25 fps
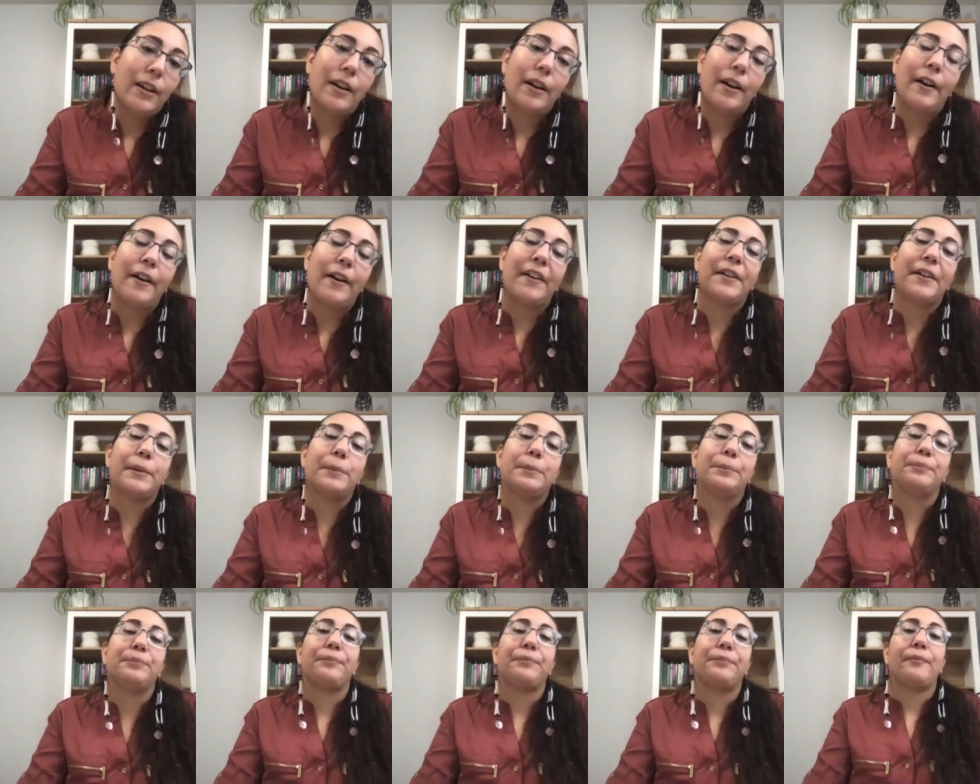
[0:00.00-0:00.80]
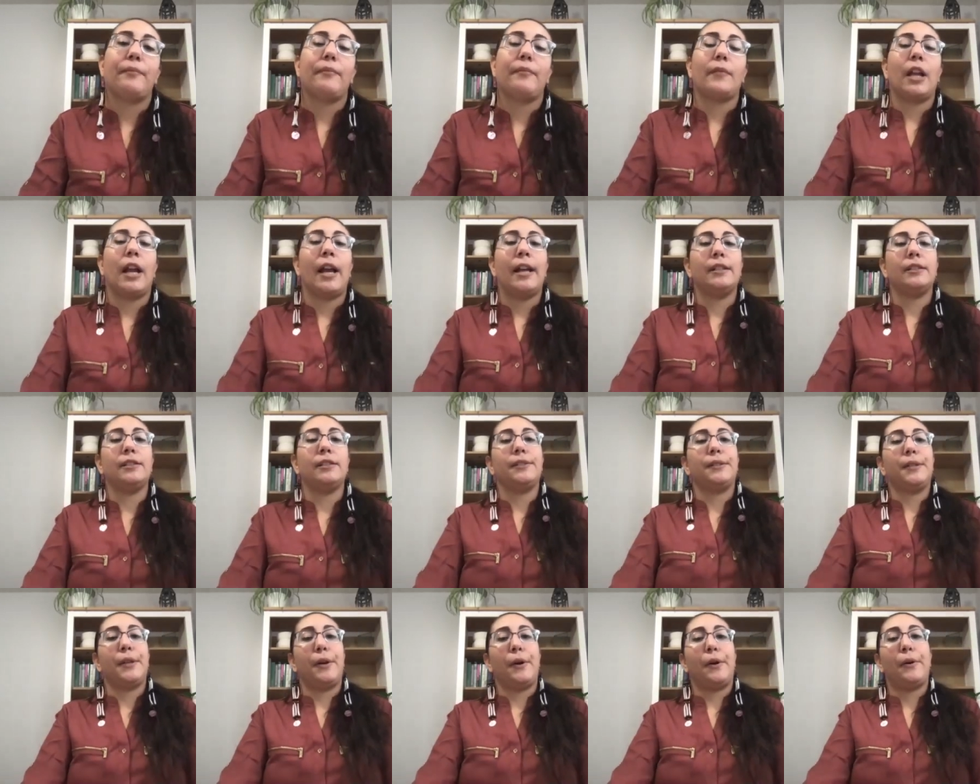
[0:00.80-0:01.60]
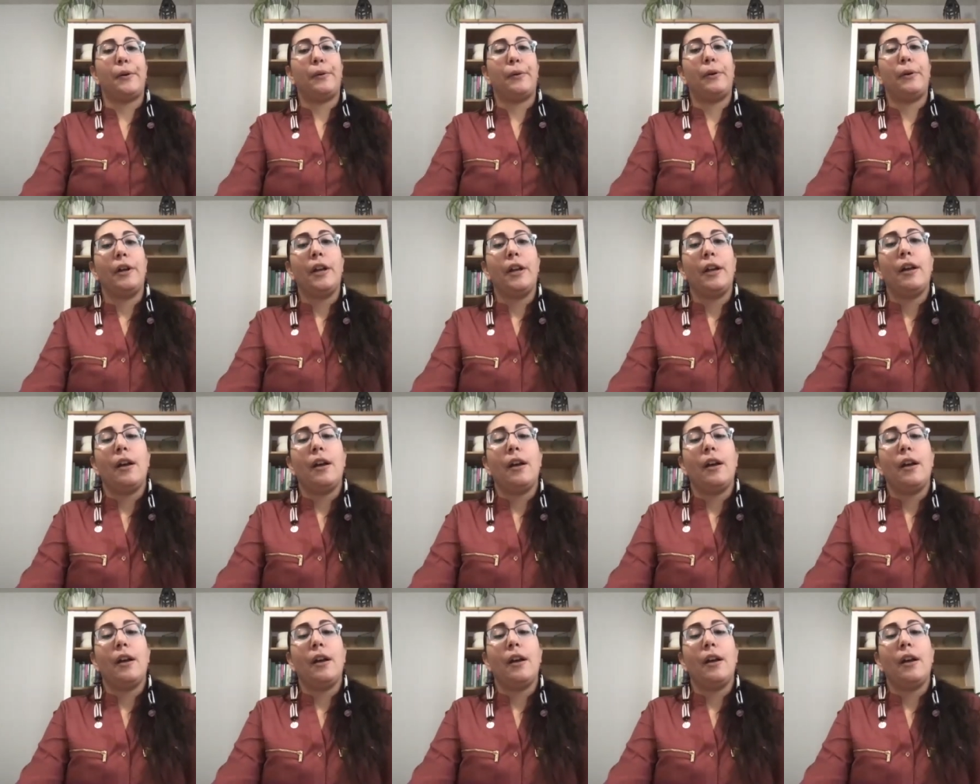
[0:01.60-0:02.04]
Um, and so